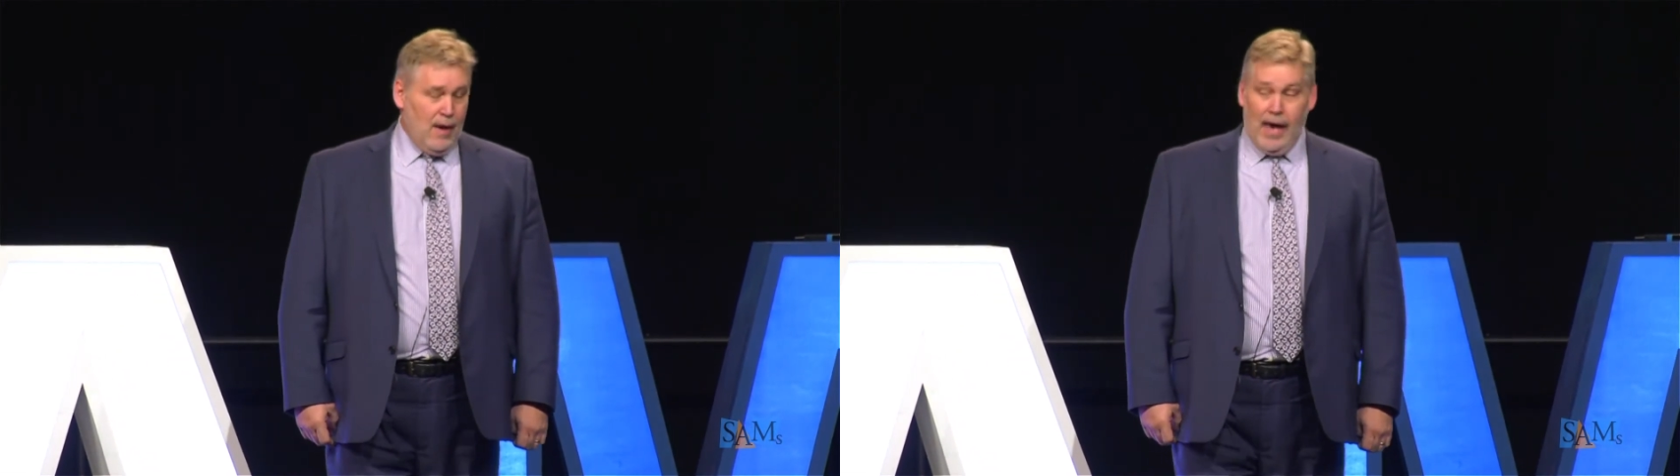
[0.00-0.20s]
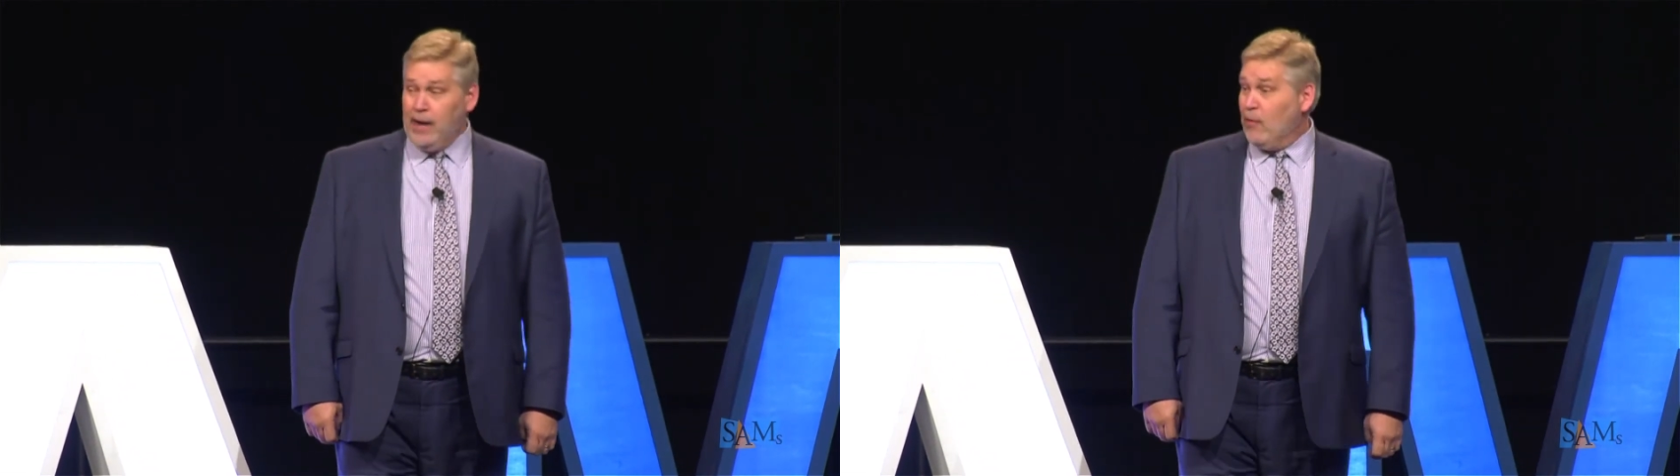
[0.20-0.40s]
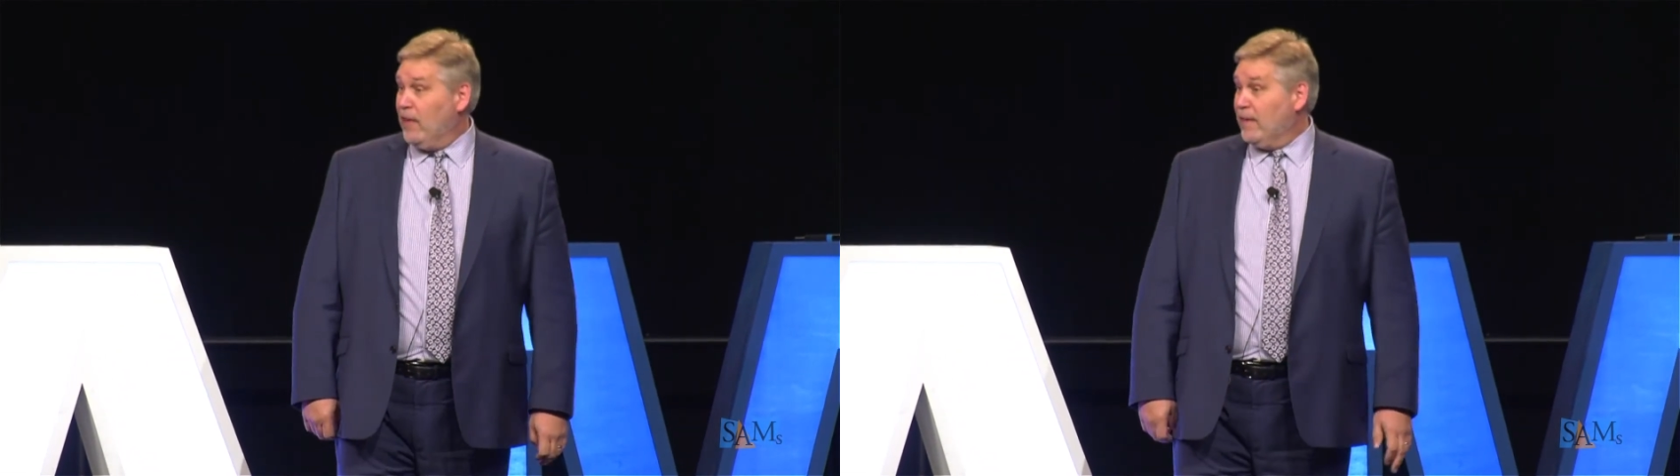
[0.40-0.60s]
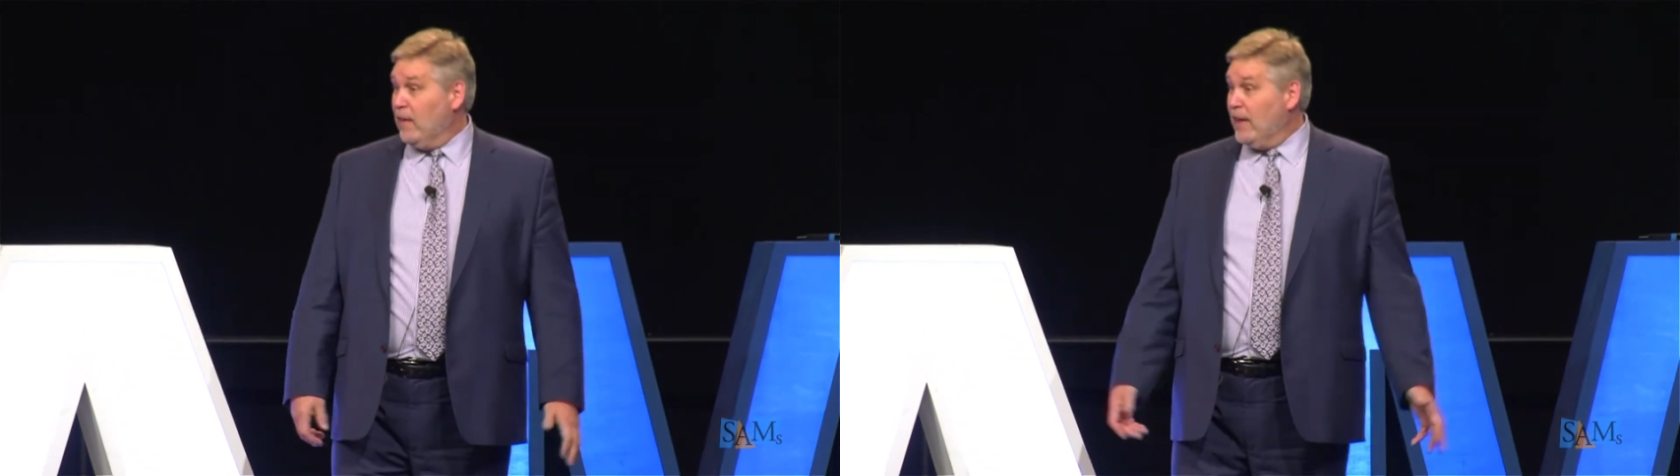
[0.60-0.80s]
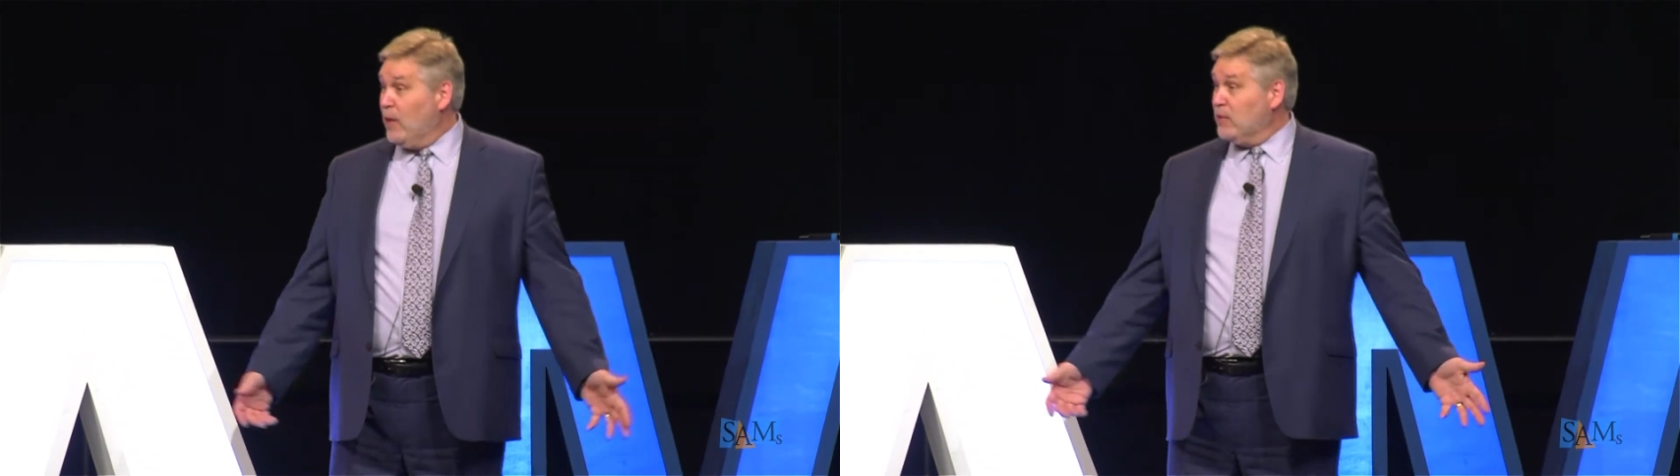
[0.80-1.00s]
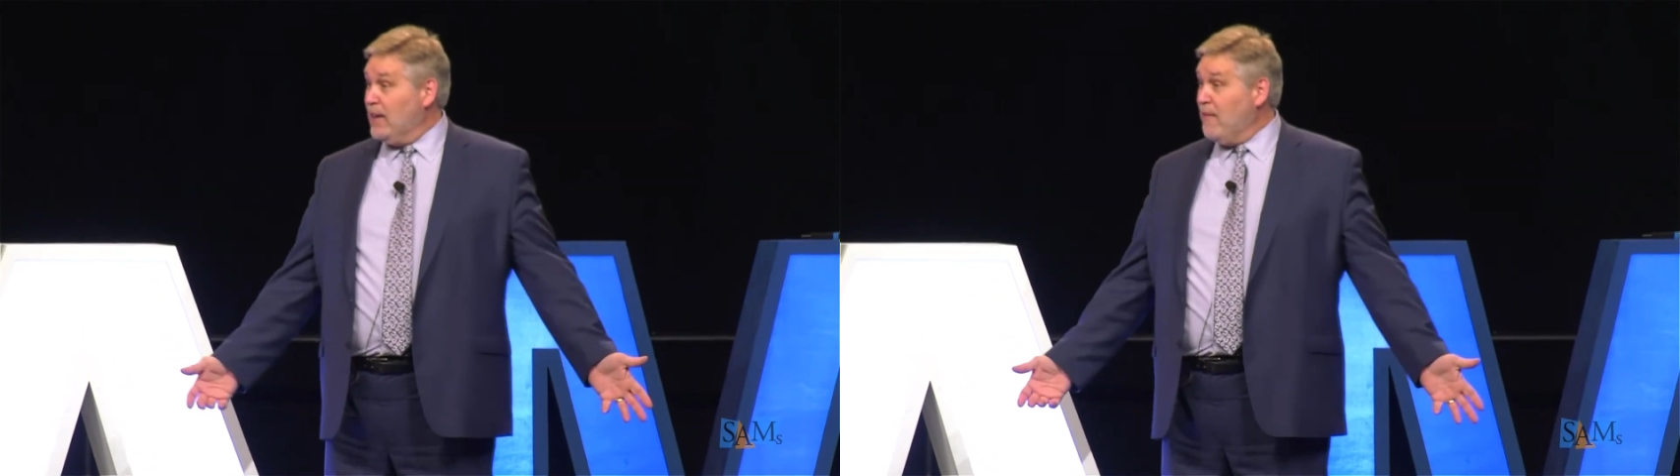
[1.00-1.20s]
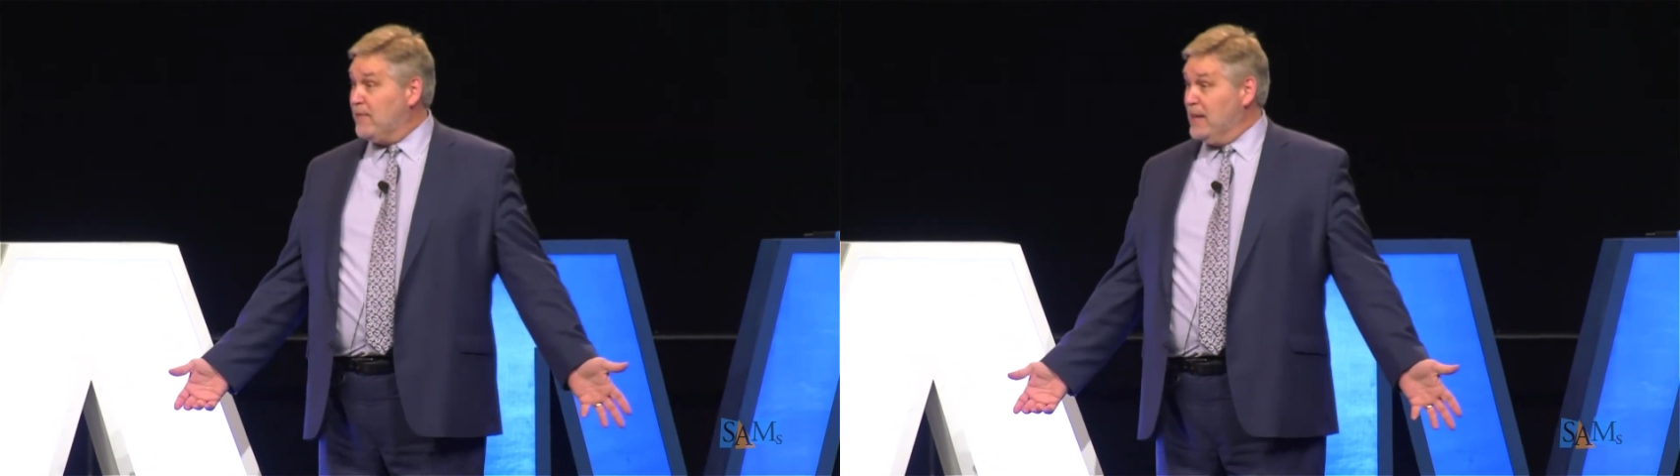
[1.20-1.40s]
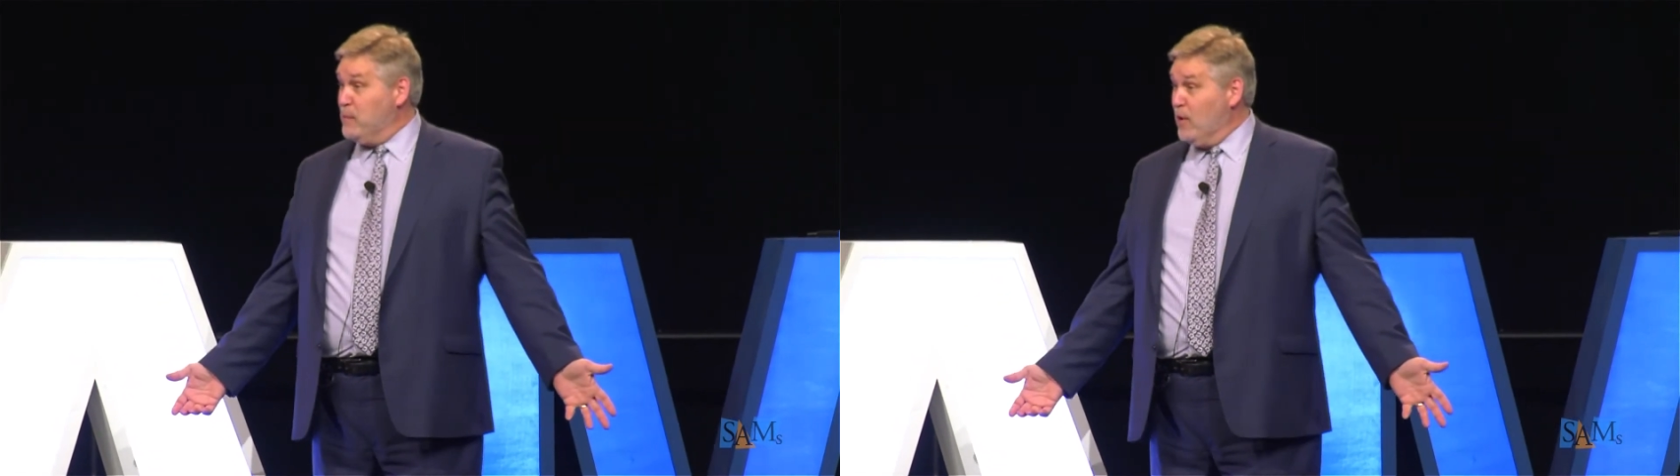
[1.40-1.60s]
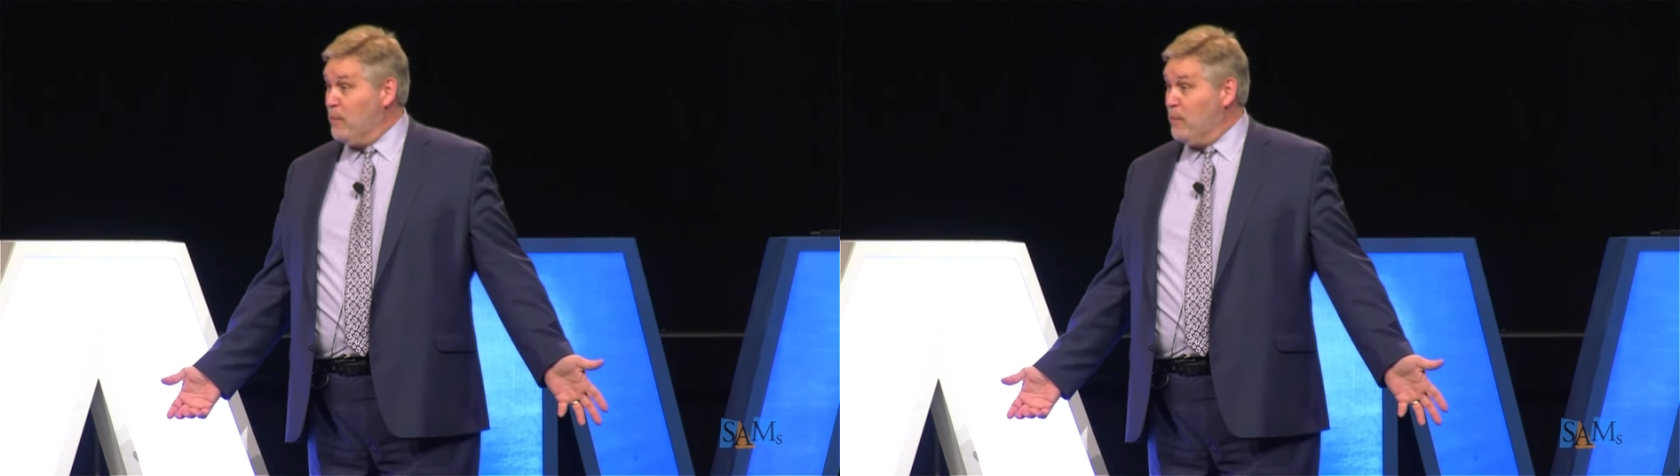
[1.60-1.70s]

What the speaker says: I don't think there are any of those left anymore,